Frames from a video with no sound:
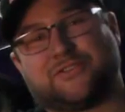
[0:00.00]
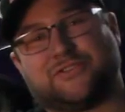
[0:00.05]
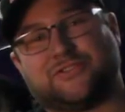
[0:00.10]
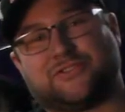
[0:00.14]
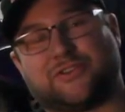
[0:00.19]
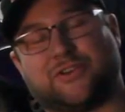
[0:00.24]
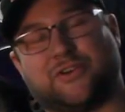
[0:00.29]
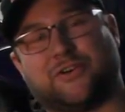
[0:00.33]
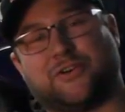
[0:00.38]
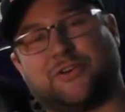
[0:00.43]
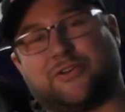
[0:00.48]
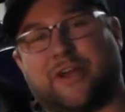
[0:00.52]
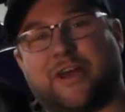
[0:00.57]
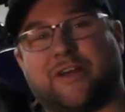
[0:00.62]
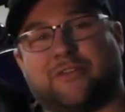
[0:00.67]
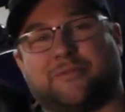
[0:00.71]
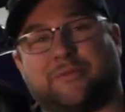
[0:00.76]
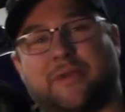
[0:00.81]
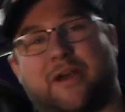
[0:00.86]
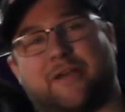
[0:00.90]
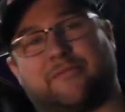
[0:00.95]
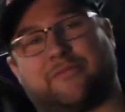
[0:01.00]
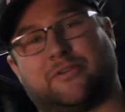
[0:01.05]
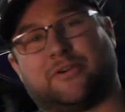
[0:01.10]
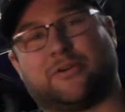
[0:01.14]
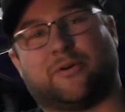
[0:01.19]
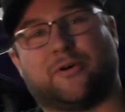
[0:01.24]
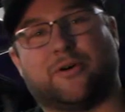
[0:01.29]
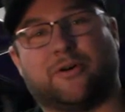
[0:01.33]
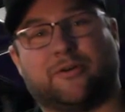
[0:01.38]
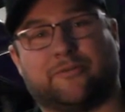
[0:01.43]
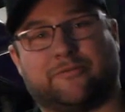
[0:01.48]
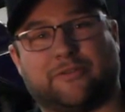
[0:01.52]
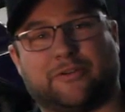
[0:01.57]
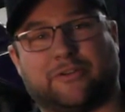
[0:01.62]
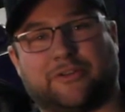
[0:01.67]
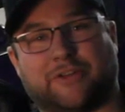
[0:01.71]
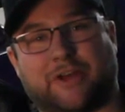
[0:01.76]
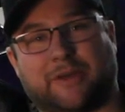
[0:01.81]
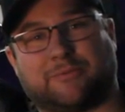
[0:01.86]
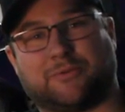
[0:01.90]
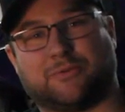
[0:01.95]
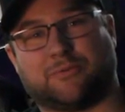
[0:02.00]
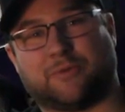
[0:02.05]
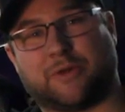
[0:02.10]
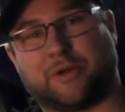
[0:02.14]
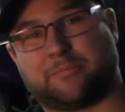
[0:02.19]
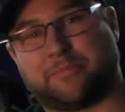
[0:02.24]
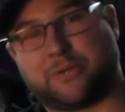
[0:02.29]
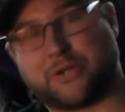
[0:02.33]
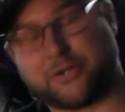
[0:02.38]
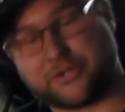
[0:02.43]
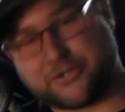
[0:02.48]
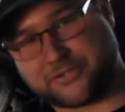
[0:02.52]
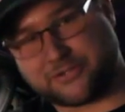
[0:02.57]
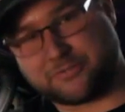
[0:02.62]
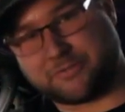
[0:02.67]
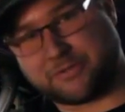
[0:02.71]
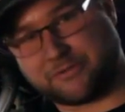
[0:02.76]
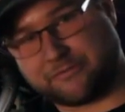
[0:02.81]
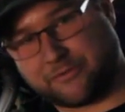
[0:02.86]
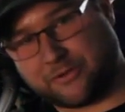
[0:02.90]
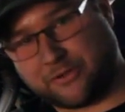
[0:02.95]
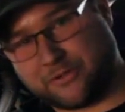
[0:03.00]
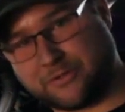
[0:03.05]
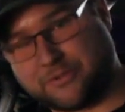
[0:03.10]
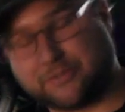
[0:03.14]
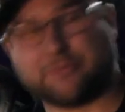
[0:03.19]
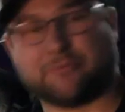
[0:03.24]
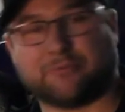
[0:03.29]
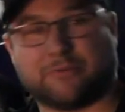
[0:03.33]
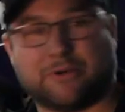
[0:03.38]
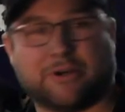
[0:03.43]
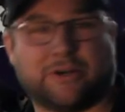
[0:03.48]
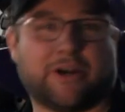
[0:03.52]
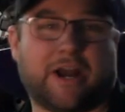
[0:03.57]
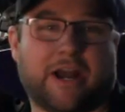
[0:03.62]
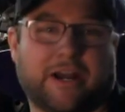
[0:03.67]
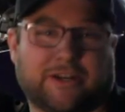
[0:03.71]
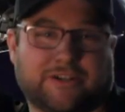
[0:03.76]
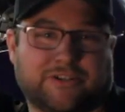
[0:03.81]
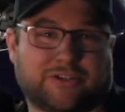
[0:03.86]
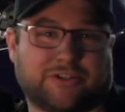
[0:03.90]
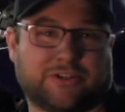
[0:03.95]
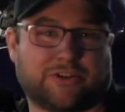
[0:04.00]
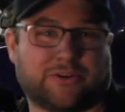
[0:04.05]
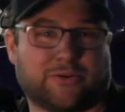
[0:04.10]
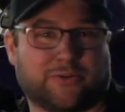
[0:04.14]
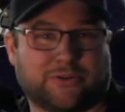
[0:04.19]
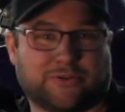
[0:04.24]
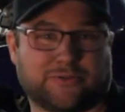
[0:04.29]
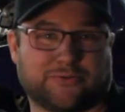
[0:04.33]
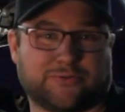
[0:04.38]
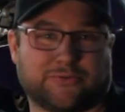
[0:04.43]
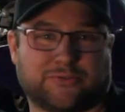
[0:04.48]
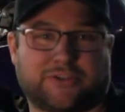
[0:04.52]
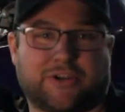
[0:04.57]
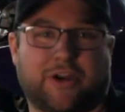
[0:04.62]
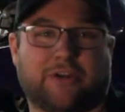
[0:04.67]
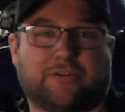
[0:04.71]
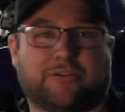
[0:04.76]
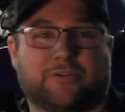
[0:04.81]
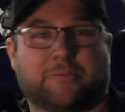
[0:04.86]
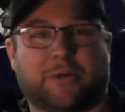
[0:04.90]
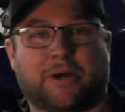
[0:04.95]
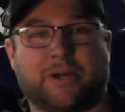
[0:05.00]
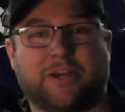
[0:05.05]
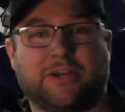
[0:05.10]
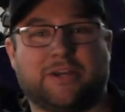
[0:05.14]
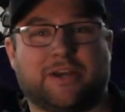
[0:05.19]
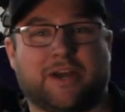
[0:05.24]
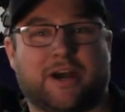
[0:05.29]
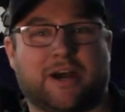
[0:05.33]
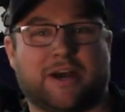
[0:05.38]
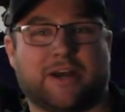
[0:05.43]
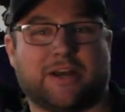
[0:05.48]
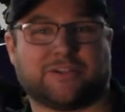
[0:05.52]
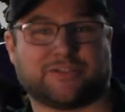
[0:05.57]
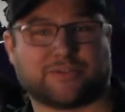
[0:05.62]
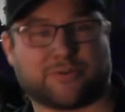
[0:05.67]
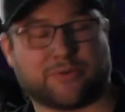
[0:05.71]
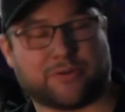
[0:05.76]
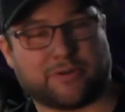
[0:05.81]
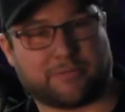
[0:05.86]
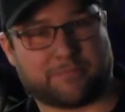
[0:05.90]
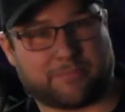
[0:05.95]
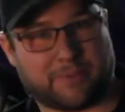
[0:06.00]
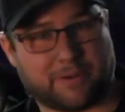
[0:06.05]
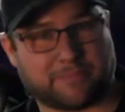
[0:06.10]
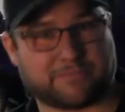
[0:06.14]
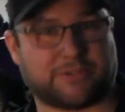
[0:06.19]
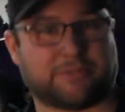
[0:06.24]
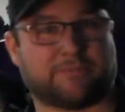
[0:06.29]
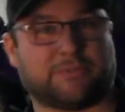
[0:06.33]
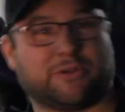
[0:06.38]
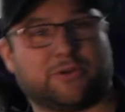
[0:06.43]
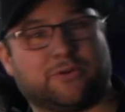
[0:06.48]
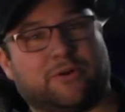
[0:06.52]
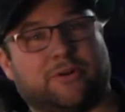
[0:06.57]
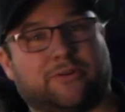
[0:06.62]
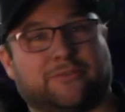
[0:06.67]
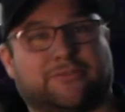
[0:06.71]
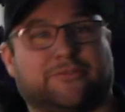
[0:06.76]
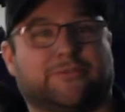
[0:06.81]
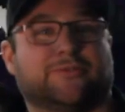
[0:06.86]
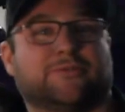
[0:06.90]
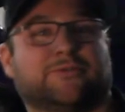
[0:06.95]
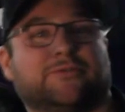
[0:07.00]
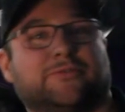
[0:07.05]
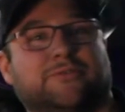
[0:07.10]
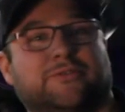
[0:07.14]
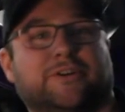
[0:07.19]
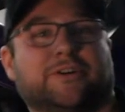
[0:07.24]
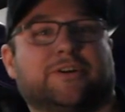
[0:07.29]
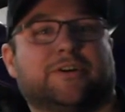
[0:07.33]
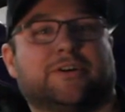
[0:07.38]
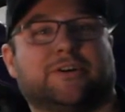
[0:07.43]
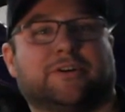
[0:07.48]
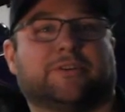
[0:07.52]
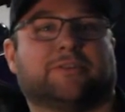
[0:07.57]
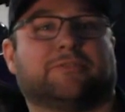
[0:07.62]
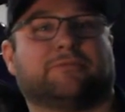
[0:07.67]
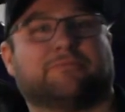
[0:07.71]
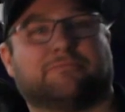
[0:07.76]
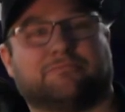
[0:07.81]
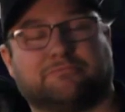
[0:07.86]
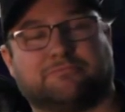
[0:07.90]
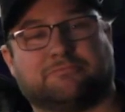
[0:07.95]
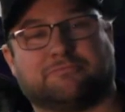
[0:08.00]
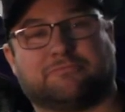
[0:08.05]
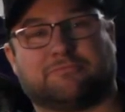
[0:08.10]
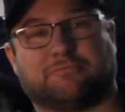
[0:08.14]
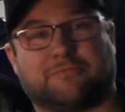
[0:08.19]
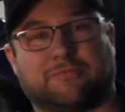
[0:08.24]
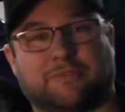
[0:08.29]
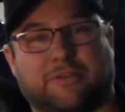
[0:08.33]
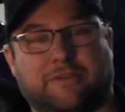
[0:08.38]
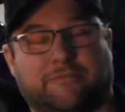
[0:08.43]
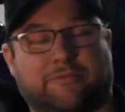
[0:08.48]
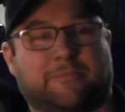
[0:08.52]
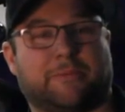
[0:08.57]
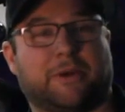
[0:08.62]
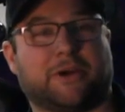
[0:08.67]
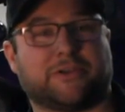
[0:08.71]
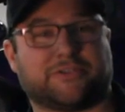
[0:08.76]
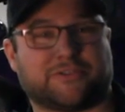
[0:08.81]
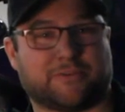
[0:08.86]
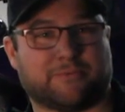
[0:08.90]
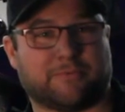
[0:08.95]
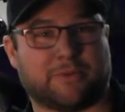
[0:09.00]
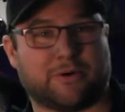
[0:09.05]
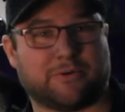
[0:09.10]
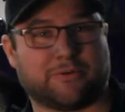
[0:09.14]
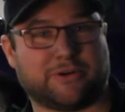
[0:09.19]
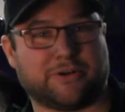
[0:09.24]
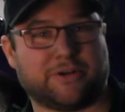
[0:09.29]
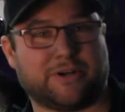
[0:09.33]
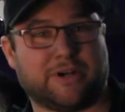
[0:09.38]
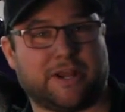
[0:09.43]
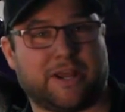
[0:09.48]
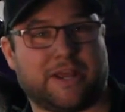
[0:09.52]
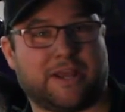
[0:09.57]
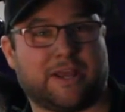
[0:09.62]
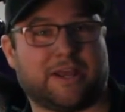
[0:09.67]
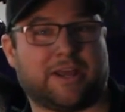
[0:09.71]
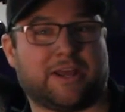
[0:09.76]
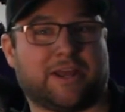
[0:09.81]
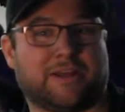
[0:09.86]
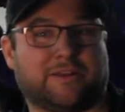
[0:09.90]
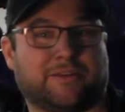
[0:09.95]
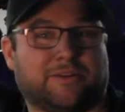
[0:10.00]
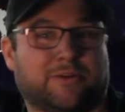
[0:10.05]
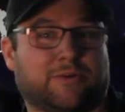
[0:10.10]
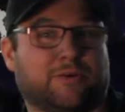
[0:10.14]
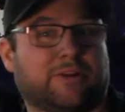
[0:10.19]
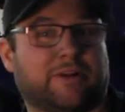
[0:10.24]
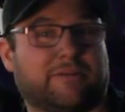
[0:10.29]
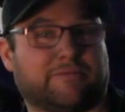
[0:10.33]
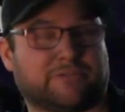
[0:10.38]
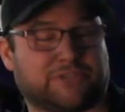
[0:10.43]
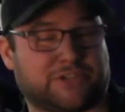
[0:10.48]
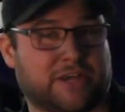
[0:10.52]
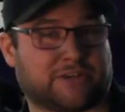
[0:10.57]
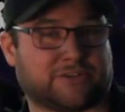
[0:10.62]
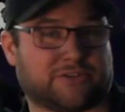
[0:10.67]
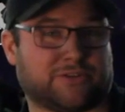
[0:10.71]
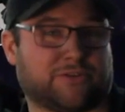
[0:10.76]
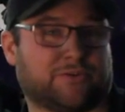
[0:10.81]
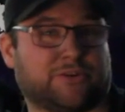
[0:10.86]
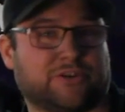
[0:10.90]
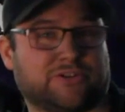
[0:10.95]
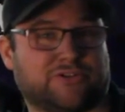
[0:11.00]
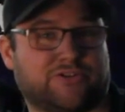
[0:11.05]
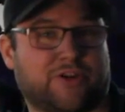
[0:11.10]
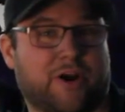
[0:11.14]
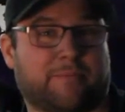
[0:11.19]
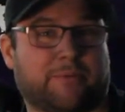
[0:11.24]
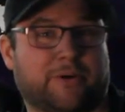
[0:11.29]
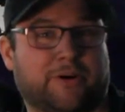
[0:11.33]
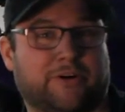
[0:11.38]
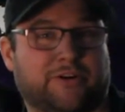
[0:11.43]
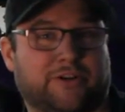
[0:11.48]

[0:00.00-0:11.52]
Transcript: So now that we have our oil filled up to what appears to be full, we're actually going to start the bike. It's going to pump some of the oil through the different parts of the motor, and the oil level is actually going to drop in our